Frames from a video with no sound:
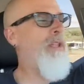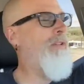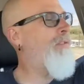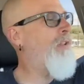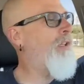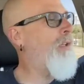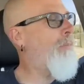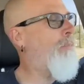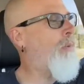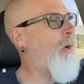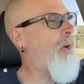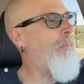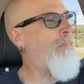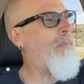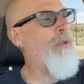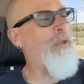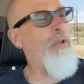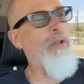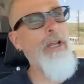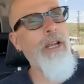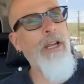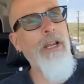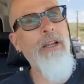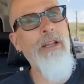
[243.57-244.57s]
in the
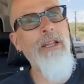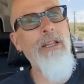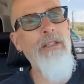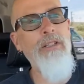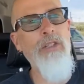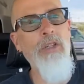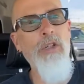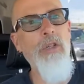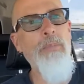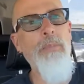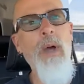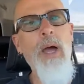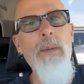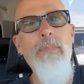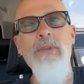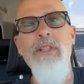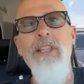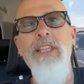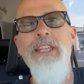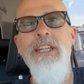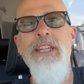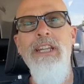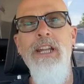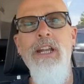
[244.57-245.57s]
popular areas or the
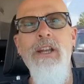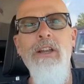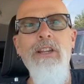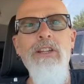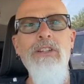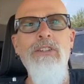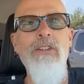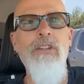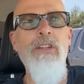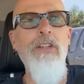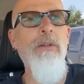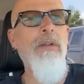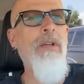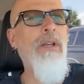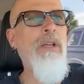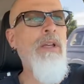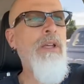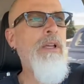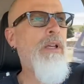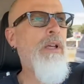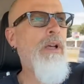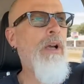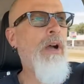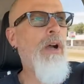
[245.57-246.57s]
populated areas are gonna
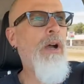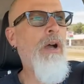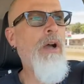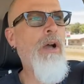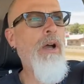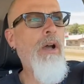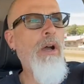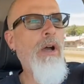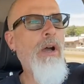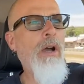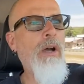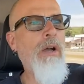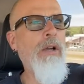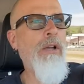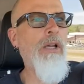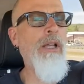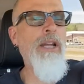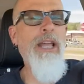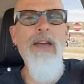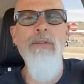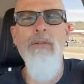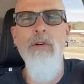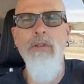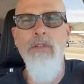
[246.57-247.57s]

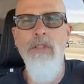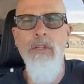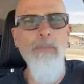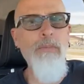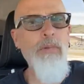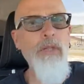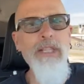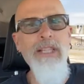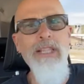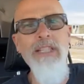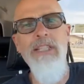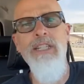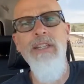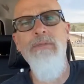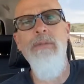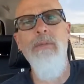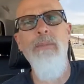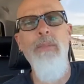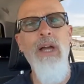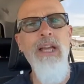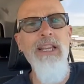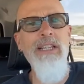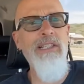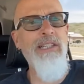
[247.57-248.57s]
have a completely
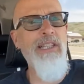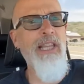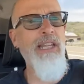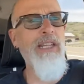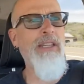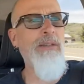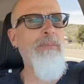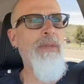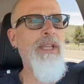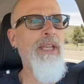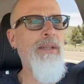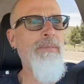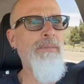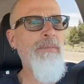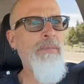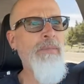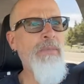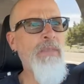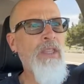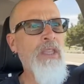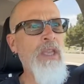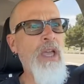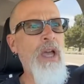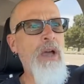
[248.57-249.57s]
different mindset than me.
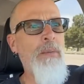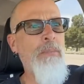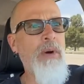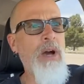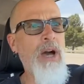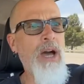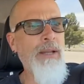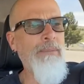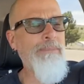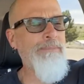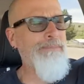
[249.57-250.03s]
But